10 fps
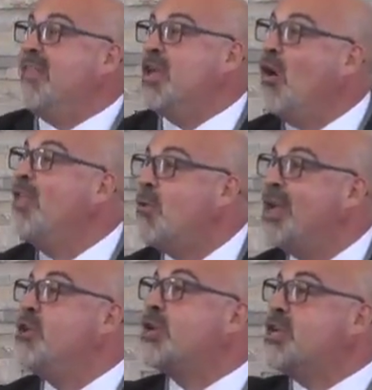And the only
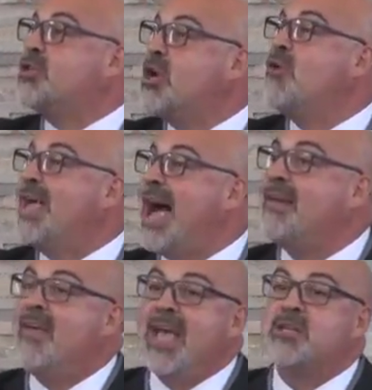way you can do
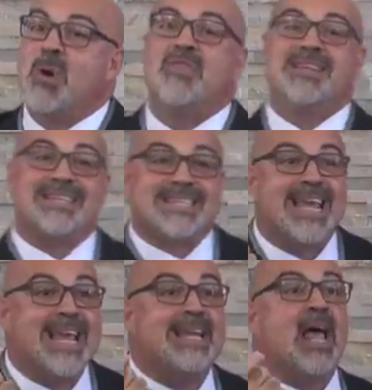that is when the
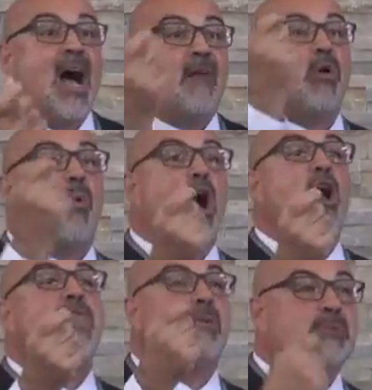seed of the
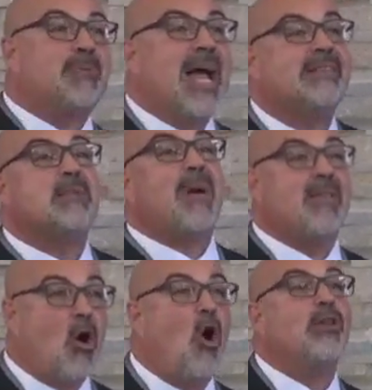word that was planted
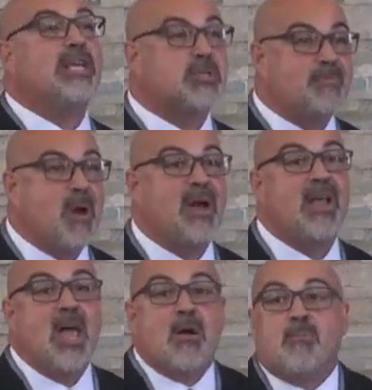by the Holy Spirit